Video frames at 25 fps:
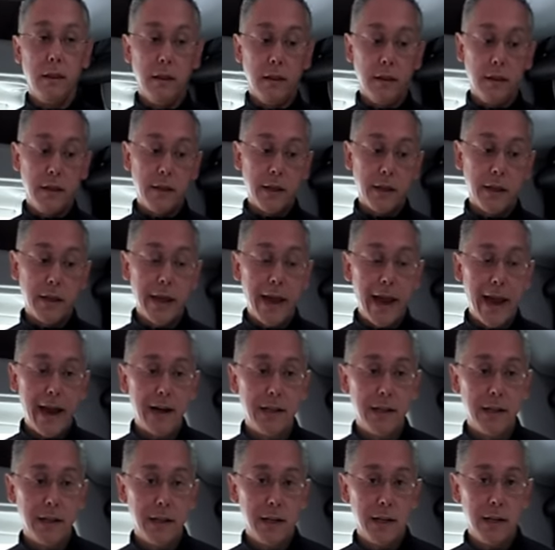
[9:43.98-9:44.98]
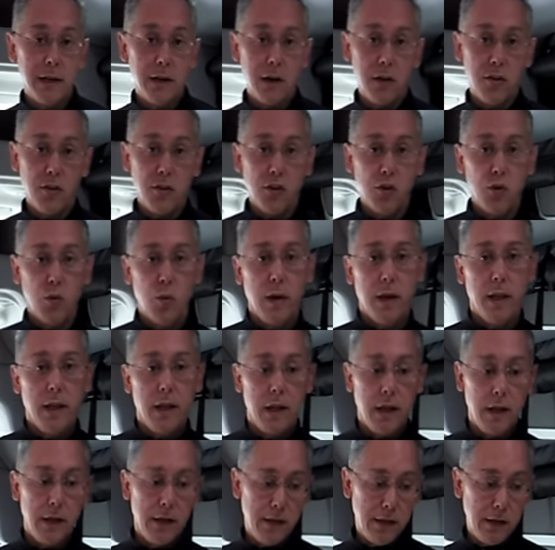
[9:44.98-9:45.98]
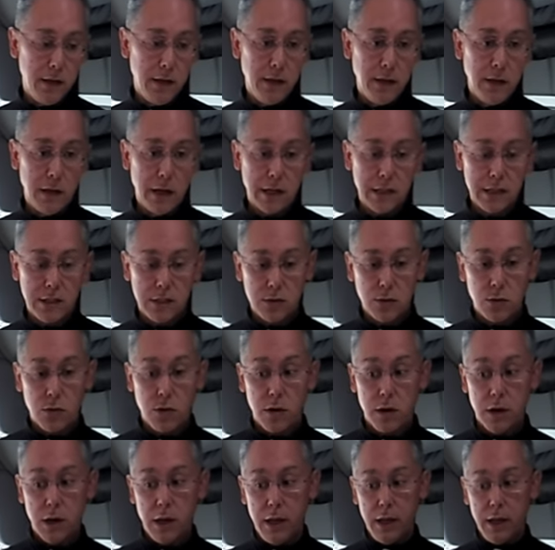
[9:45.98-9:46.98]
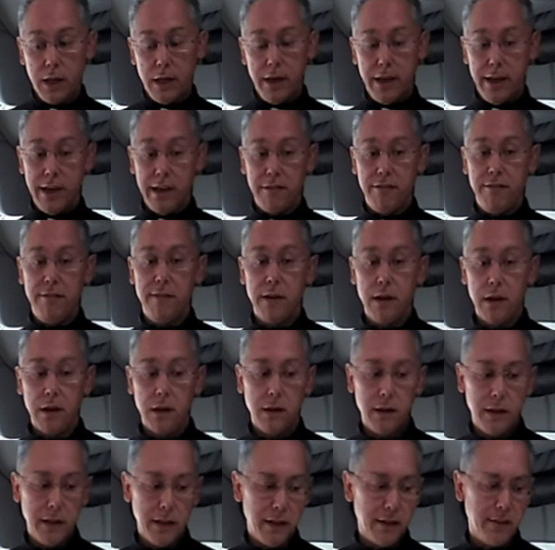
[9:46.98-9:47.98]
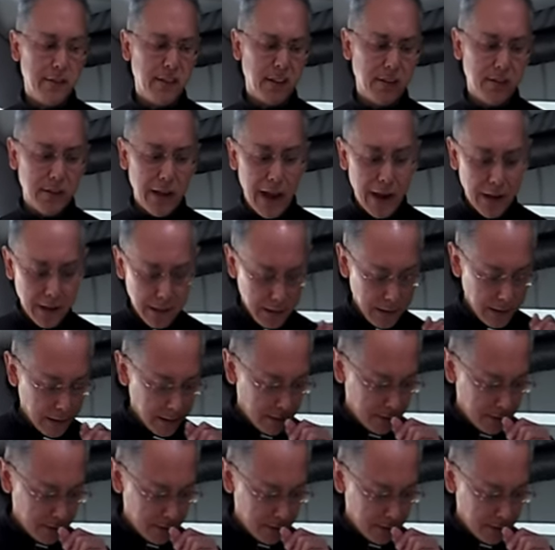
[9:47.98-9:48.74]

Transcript: The galley on the 2018 Lexor FL is exactly the